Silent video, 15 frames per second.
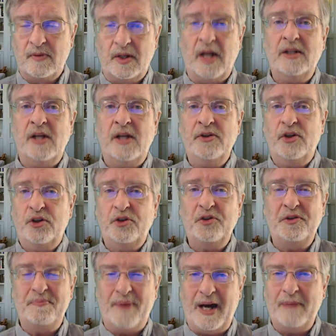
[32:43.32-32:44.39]
That's how you
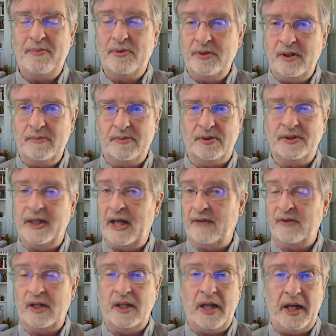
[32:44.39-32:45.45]
use Bible numbers. They have
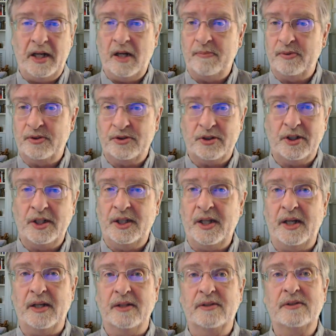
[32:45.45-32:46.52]
to line up with certain
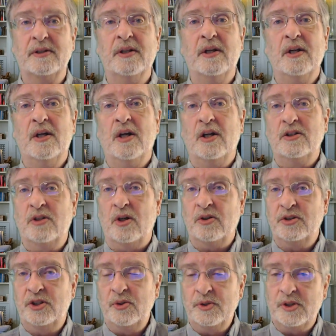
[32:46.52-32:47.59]
things. So
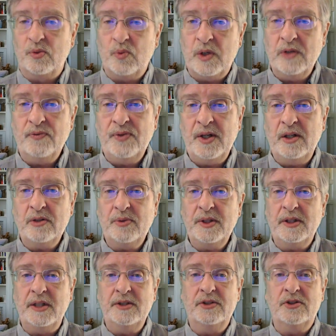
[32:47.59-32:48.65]
she was in one failed
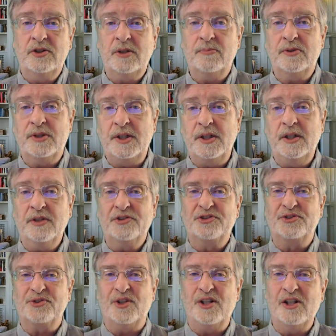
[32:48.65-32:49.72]
relationship, seeking a
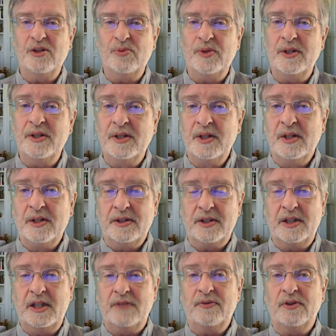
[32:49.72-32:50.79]
strong one to
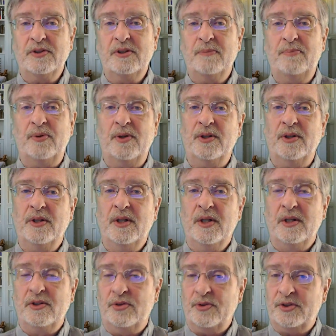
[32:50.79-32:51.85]
give her support
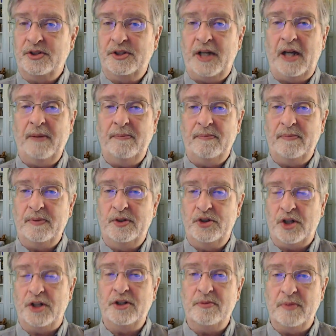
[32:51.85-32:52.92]
to escape
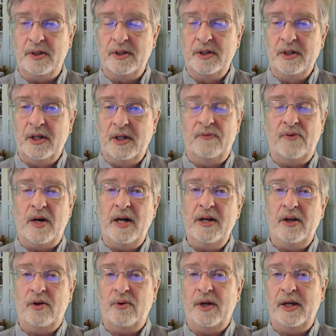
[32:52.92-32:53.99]
judgment and
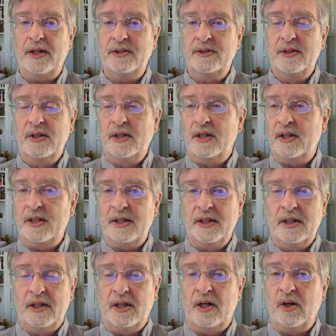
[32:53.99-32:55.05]
find grace. And,
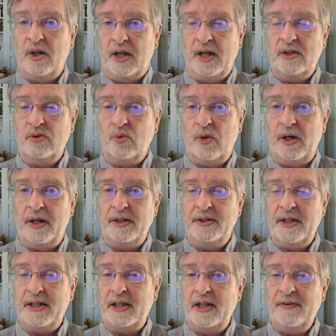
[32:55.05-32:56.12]
and guess what?
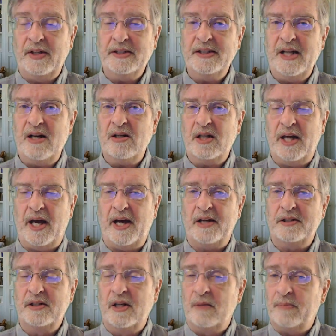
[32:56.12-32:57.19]
She had to live as an
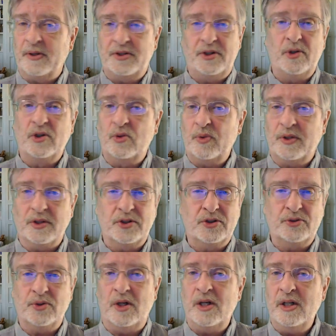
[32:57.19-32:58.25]
outcast, but she was with a
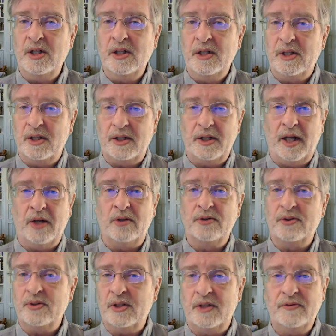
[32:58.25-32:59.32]
strong
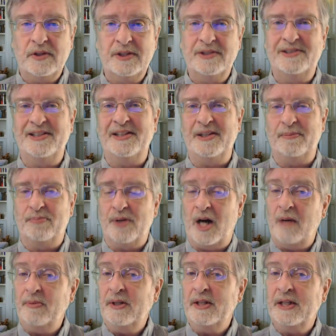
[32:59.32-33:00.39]
elder of the city,
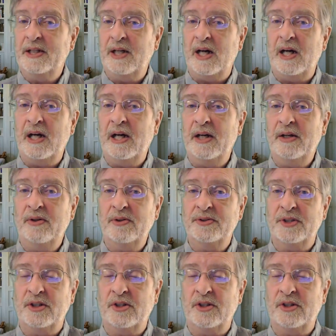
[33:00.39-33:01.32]
probably the guy who she